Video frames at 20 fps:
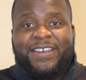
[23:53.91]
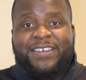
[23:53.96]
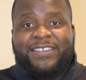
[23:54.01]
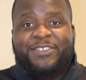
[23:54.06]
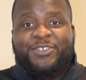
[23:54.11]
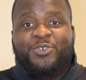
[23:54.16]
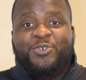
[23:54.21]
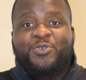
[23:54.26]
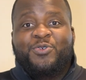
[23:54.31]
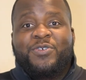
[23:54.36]

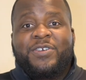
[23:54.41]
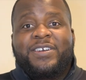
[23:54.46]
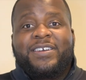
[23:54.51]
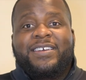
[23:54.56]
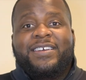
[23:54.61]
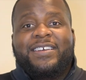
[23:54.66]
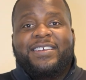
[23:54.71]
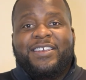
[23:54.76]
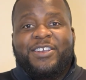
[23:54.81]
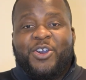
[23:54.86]
to
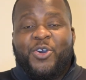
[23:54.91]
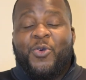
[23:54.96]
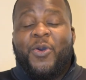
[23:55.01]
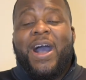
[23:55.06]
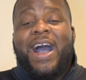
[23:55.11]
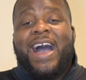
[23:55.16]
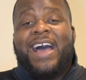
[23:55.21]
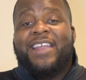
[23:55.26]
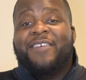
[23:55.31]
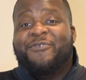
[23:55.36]
go
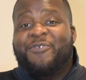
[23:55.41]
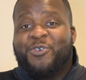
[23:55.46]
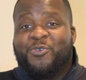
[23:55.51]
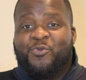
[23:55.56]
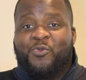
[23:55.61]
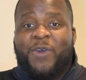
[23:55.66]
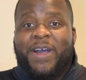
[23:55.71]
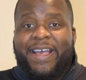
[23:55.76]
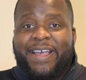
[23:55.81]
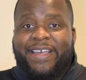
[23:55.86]
out of your
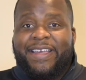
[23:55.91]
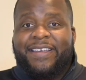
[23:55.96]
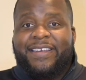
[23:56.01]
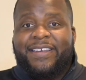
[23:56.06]
way